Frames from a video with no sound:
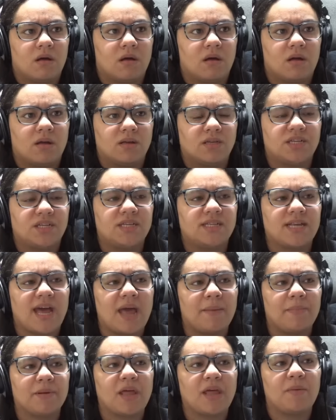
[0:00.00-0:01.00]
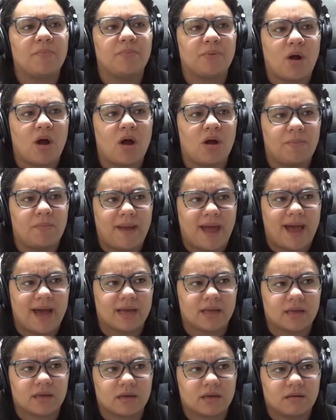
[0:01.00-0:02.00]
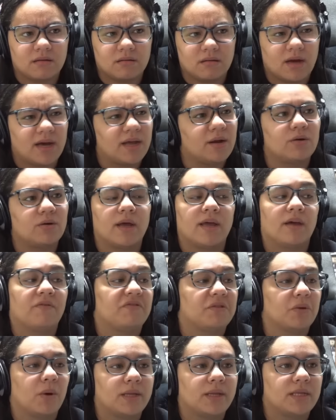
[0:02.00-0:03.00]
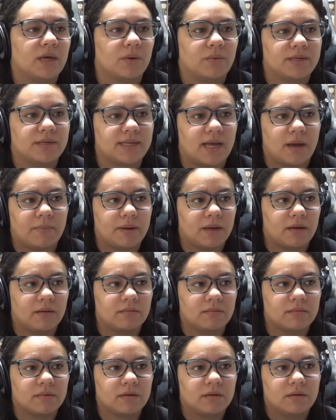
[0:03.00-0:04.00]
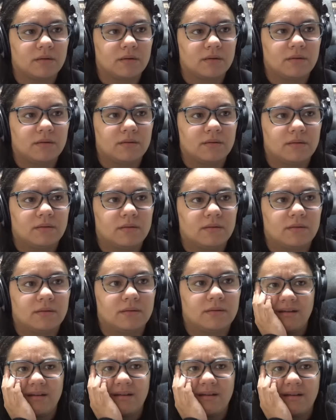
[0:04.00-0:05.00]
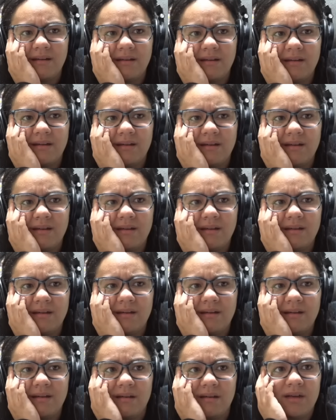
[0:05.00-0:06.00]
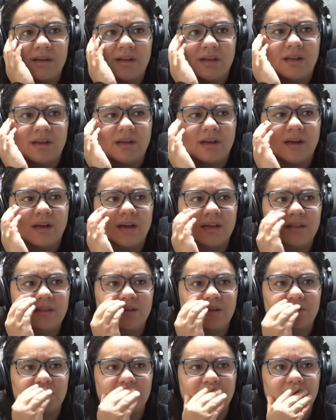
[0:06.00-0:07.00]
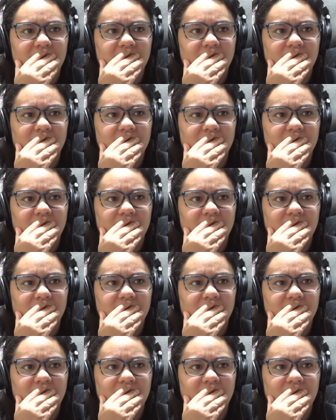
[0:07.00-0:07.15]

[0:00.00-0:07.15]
She died, but they brought her back. I don't I have no idea what is happening. Oh, dear me.